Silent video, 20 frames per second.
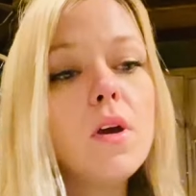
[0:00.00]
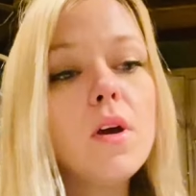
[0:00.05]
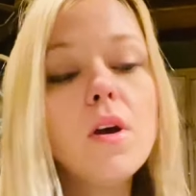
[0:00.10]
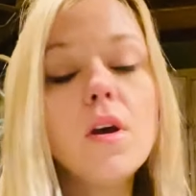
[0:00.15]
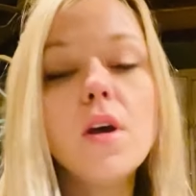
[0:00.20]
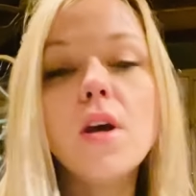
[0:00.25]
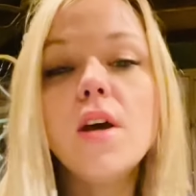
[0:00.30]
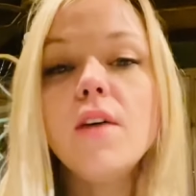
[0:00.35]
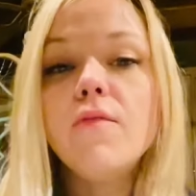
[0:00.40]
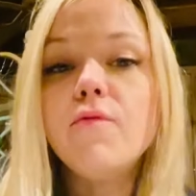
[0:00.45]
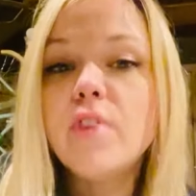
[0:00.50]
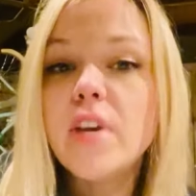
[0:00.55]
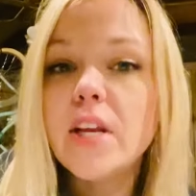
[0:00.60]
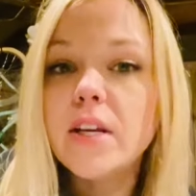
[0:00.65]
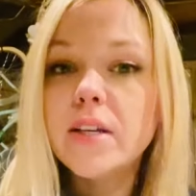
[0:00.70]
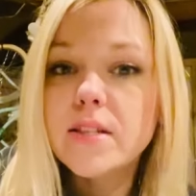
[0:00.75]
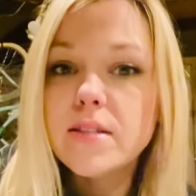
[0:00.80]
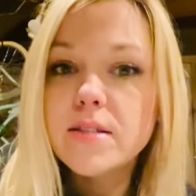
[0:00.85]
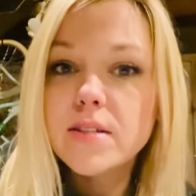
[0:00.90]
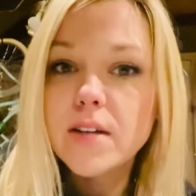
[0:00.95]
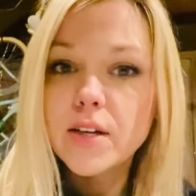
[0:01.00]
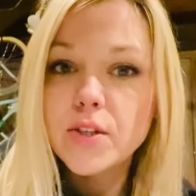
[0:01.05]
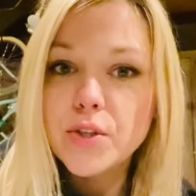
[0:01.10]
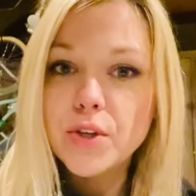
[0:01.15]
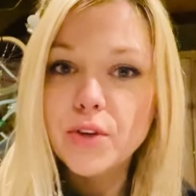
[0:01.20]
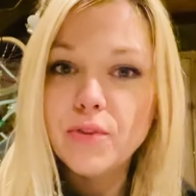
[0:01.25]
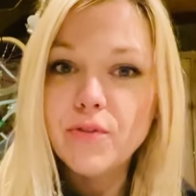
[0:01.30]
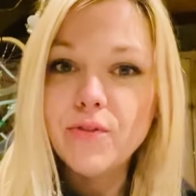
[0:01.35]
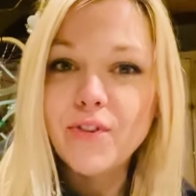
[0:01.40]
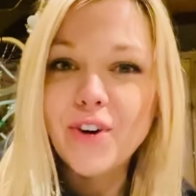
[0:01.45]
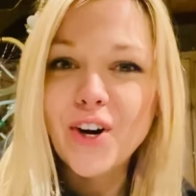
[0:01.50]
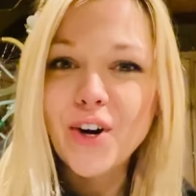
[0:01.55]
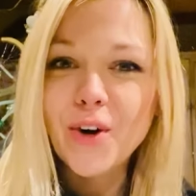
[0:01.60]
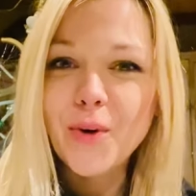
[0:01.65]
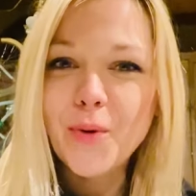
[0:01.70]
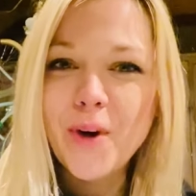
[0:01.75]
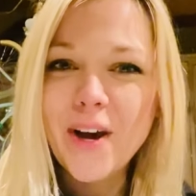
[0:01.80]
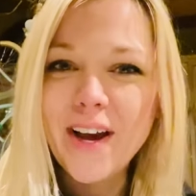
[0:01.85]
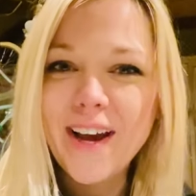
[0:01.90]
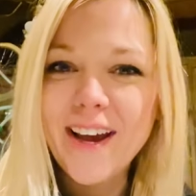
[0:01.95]
And Venus not too far
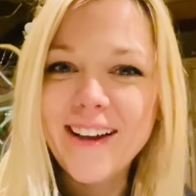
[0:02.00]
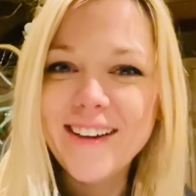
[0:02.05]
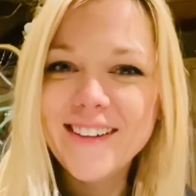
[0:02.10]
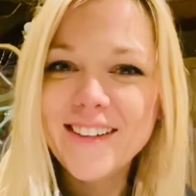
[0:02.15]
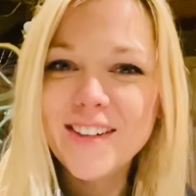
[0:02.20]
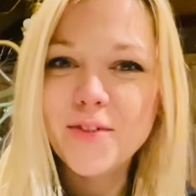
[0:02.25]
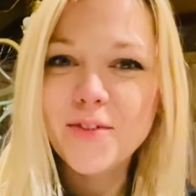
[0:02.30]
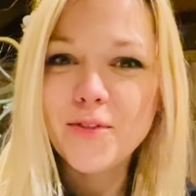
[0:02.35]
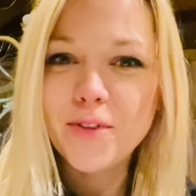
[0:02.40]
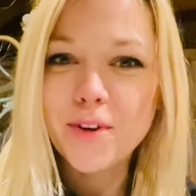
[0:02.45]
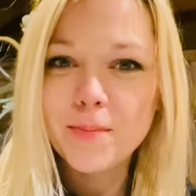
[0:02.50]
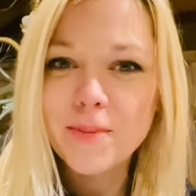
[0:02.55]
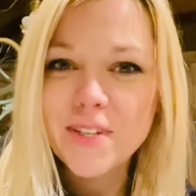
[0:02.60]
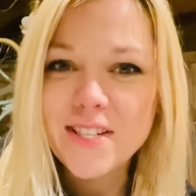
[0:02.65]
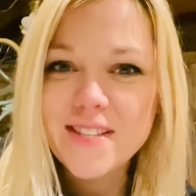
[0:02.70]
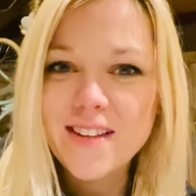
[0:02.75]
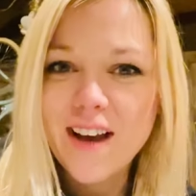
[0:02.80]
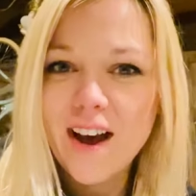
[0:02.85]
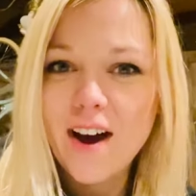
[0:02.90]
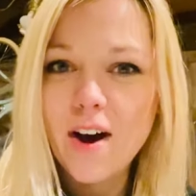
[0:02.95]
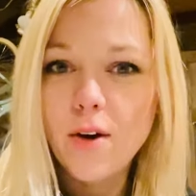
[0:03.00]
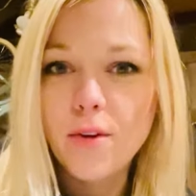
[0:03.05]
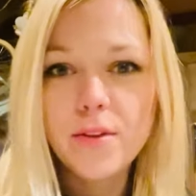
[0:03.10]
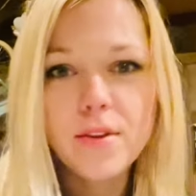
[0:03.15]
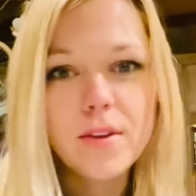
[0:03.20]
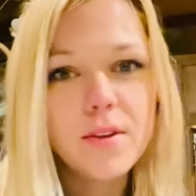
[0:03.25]
away from the south.